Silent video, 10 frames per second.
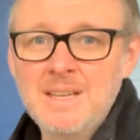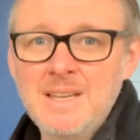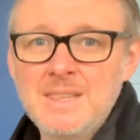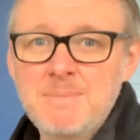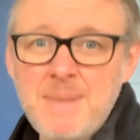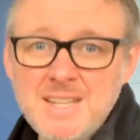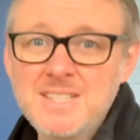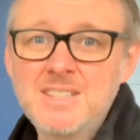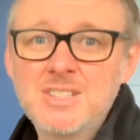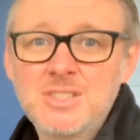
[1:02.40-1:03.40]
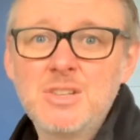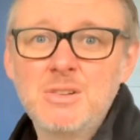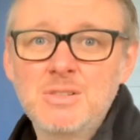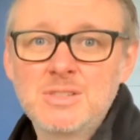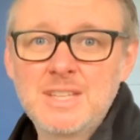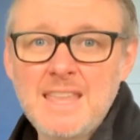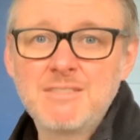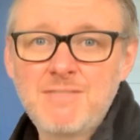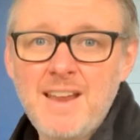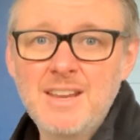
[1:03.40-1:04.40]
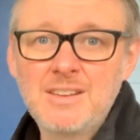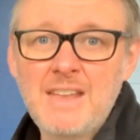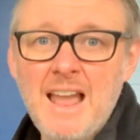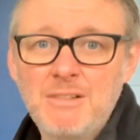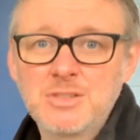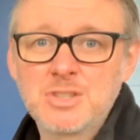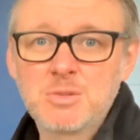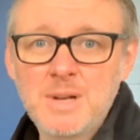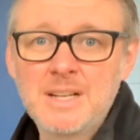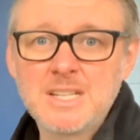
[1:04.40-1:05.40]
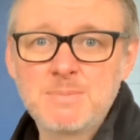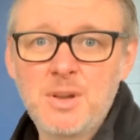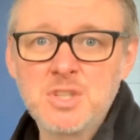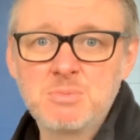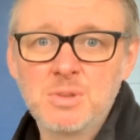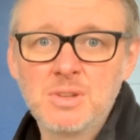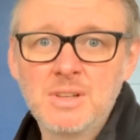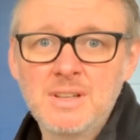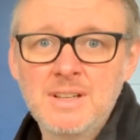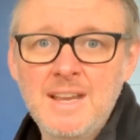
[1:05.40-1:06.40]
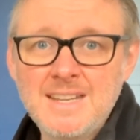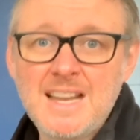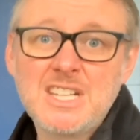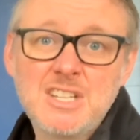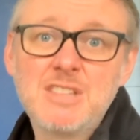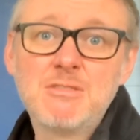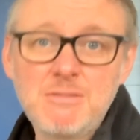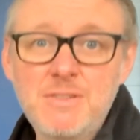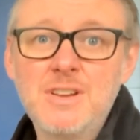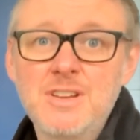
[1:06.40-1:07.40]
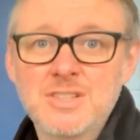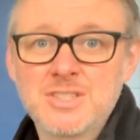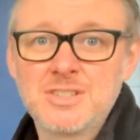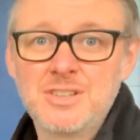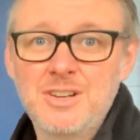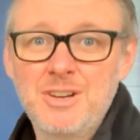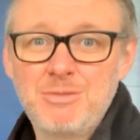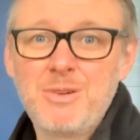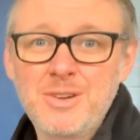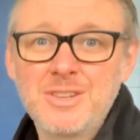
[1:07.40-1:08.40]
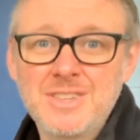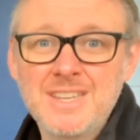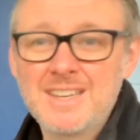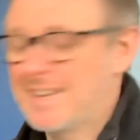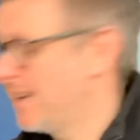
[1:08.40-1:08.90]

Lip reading: The best thing to do to get the fire out as quickly as possible is actually the reverse of what you think.